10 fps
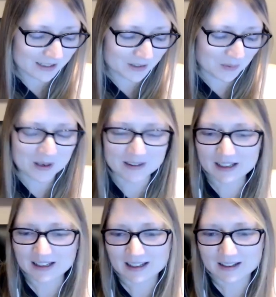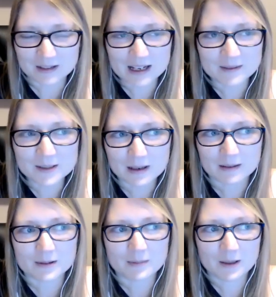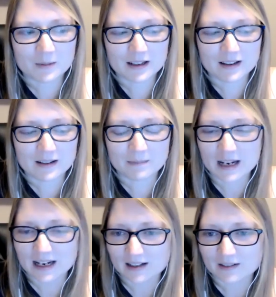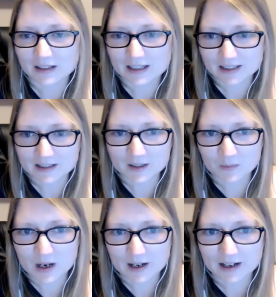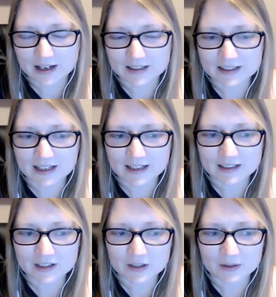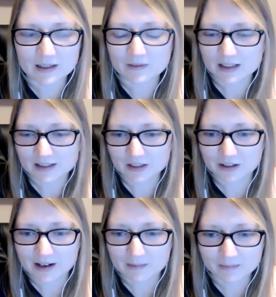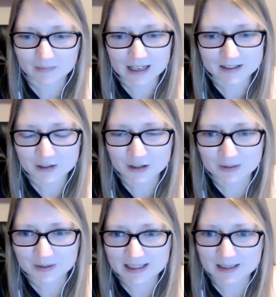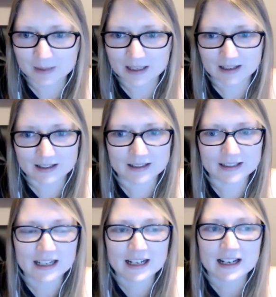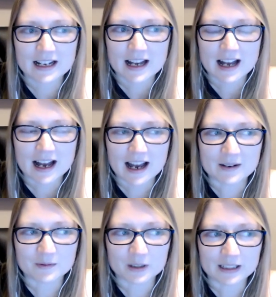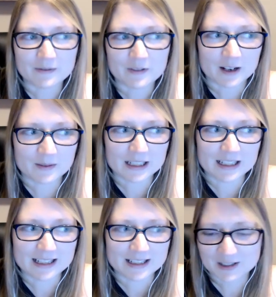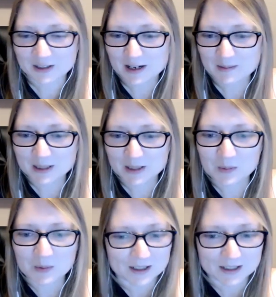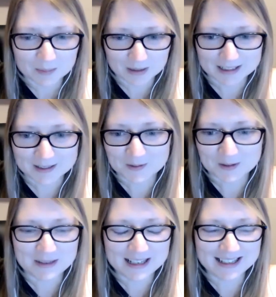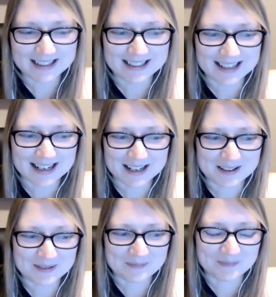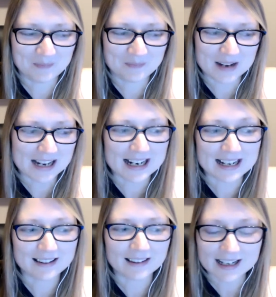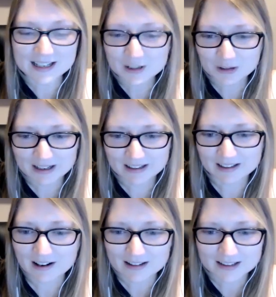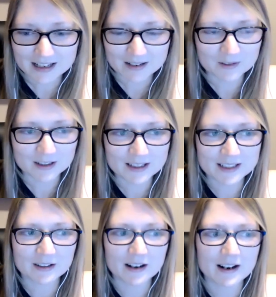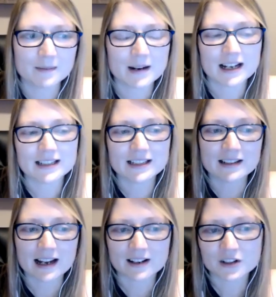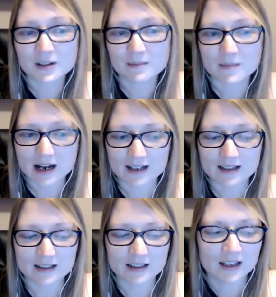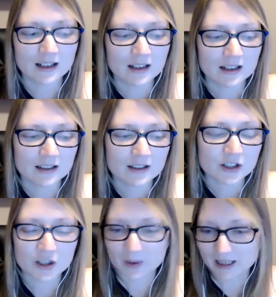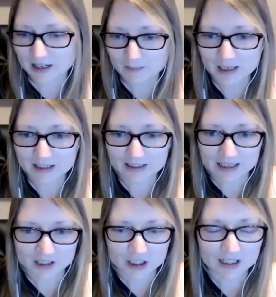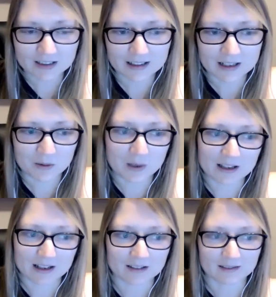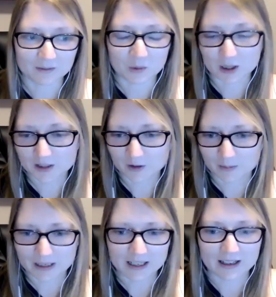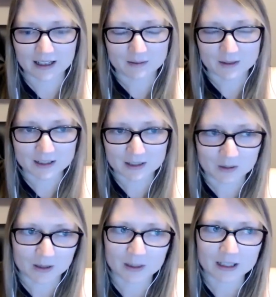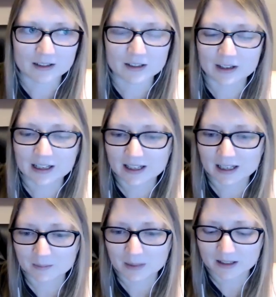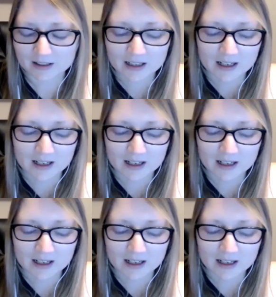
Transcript: So one thing, that was probably one of the main reasons why I decided to leave Instagram last June, is because mm. I really found that Instagram was the worst place for me. Um, yeah. I, I liked creating content for Instagram. I didn't actually mind showing up and engaging in a way that worked for me. Like, I wasn't doing reels or anything, but